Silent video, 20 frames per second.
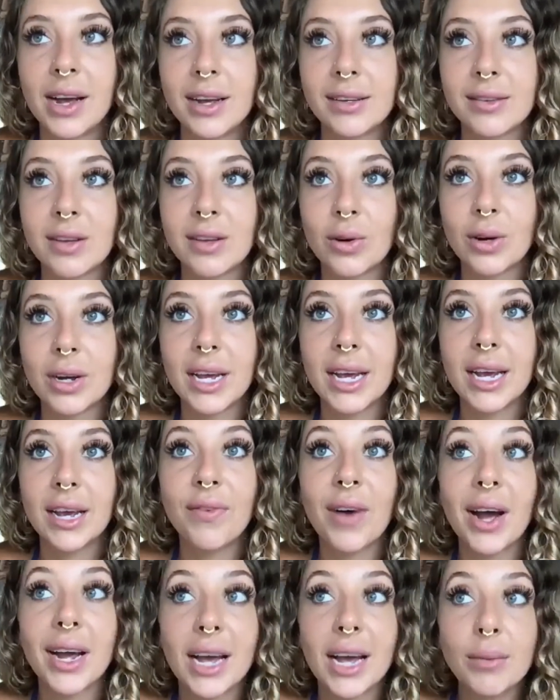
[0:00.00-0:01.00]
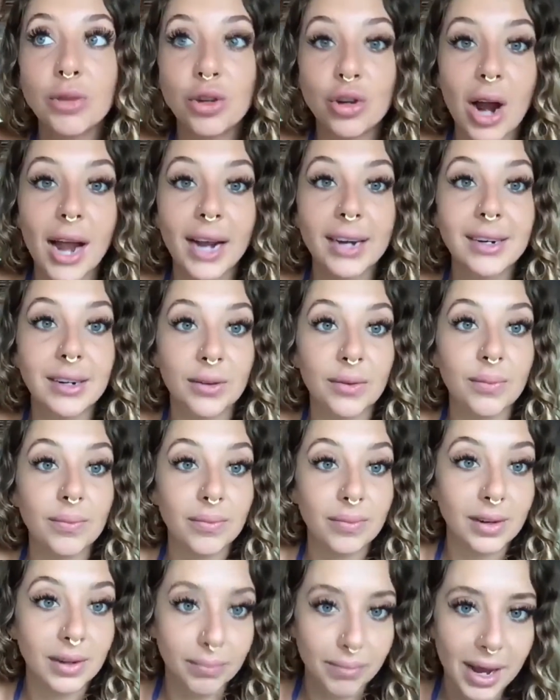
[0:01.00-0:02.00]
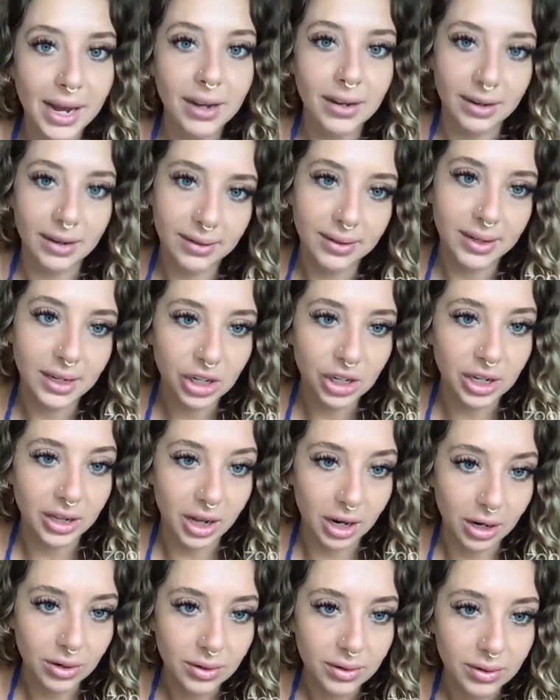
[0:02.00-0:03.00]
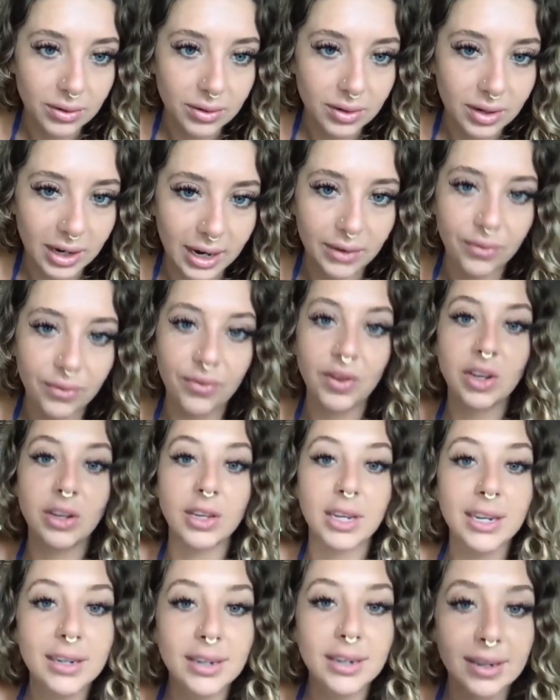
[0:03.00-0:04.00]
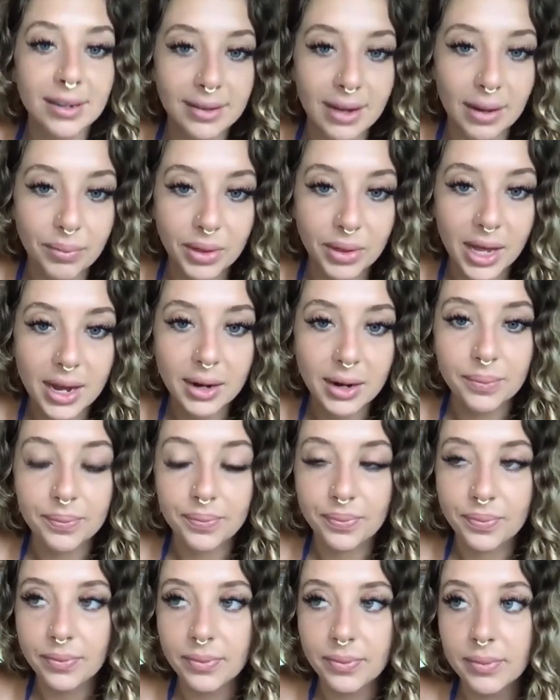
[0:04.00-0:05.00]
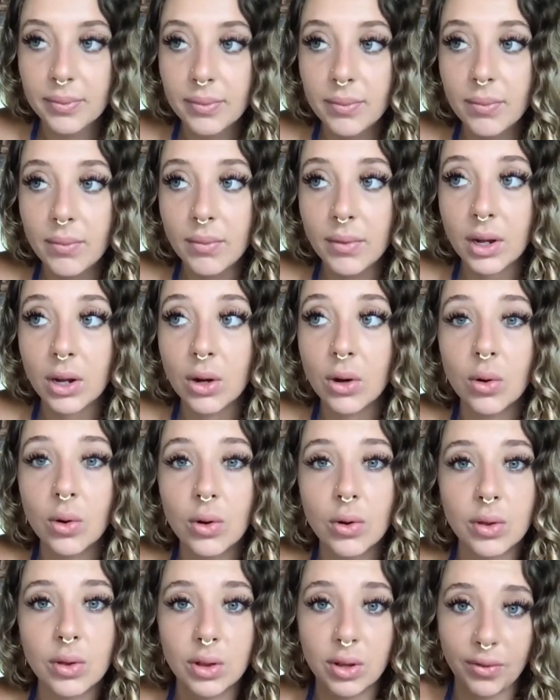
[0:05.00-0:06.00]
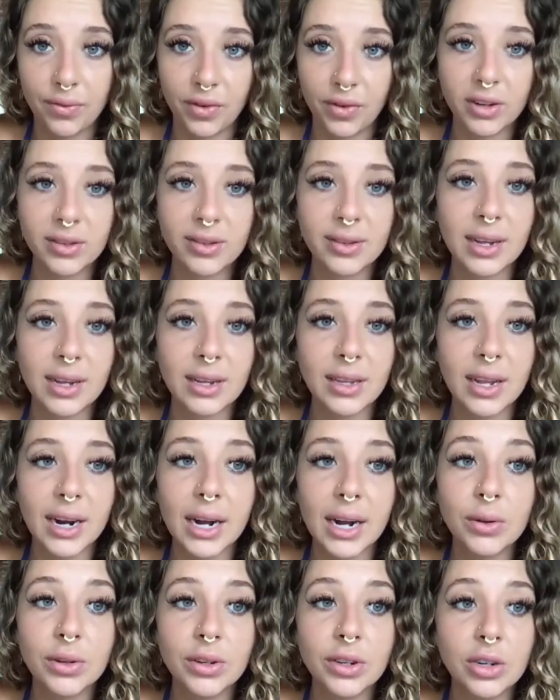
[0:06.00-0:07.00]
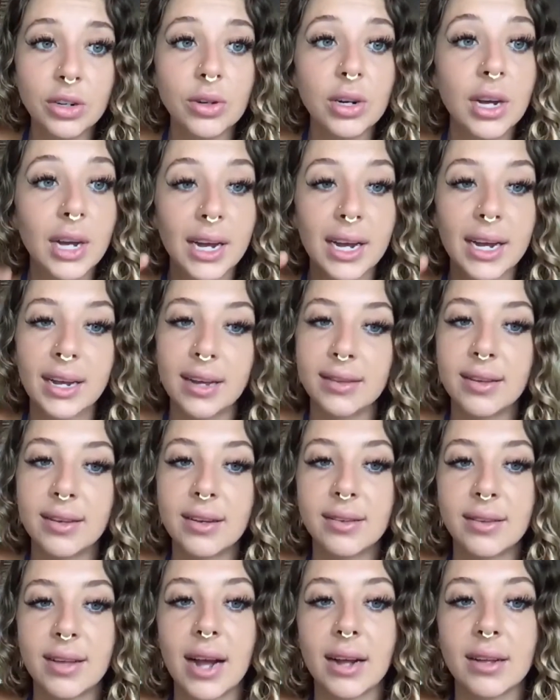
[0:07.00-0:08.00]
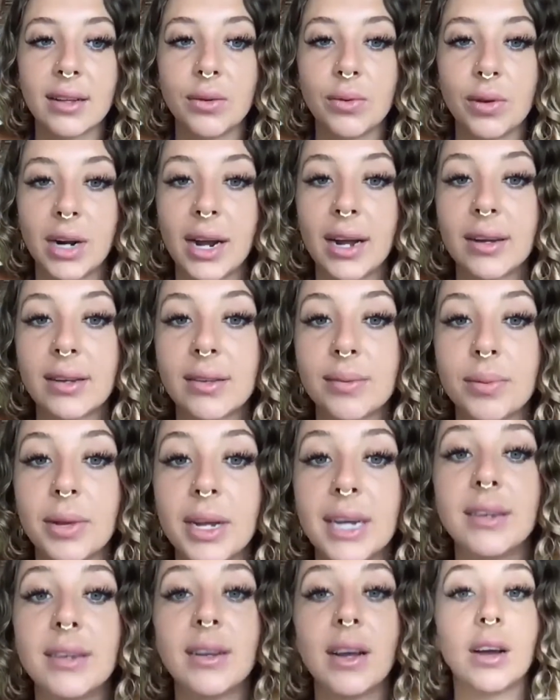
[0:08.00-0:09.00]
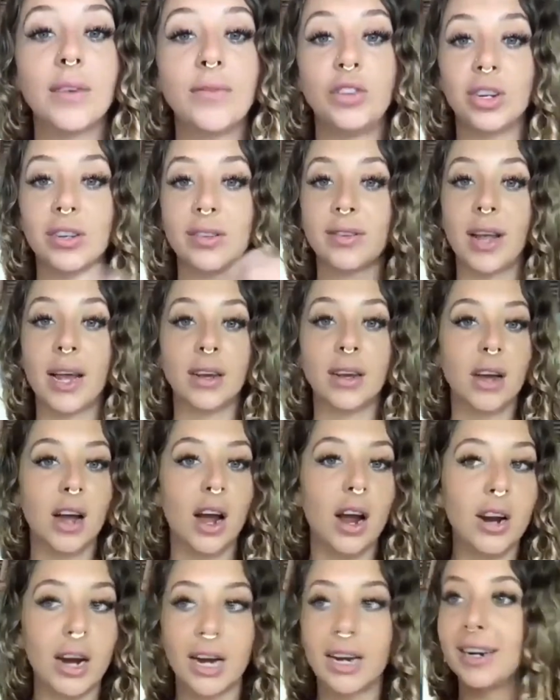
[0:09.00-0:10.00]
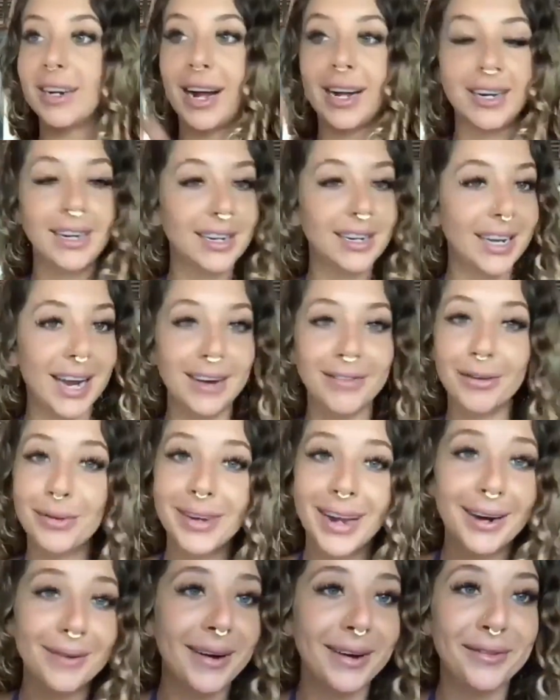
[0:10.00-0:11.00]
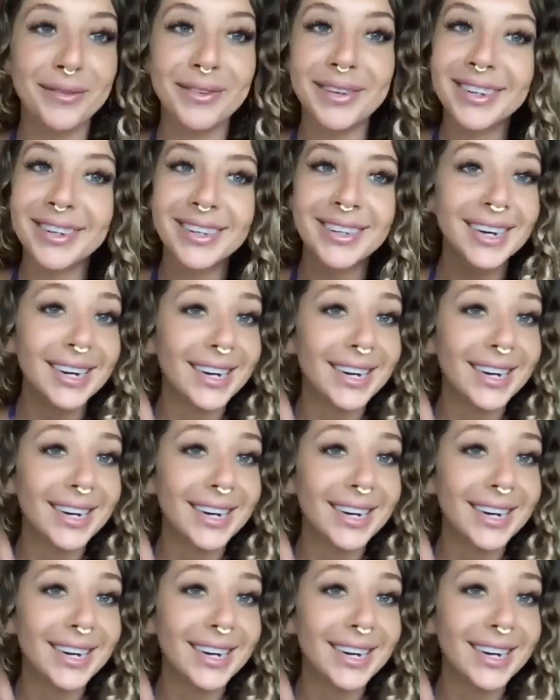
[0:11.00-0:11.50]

So if I am trying to make a decision though, and feel into something, the first thing that I will do is exactly what I explained, of just like, all right, I need to get everyone out of my field.